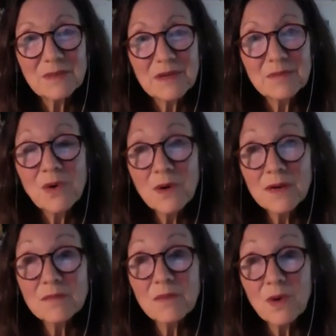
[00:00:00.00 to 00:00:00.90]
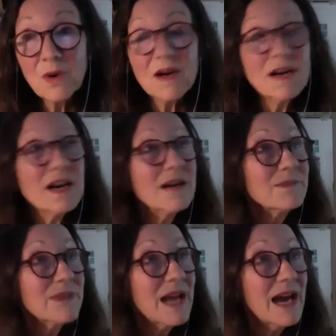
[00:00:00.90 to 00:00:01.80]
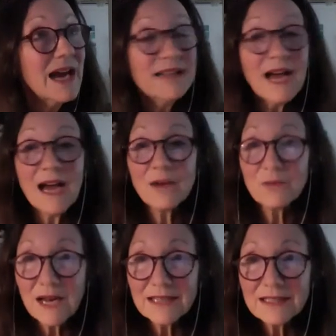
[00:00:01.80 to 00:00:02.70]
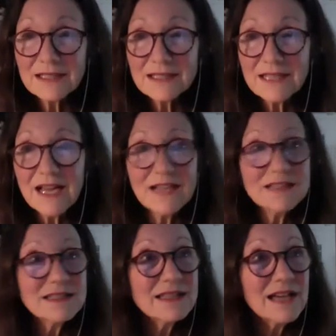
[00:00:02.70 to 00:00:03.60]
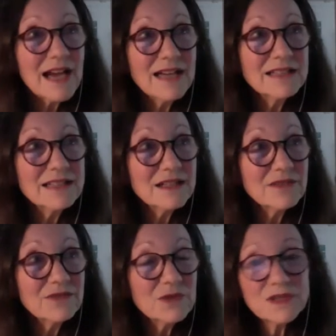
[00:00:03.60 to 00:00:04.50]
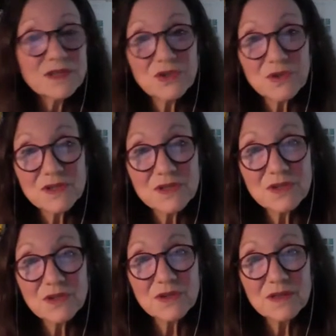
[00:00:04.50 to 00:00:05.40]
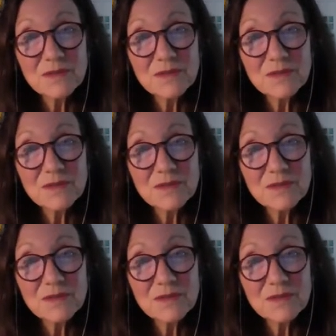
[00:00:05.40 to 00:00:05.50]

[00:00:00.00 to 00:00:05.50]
But more and more, I recognize the idea for a short story,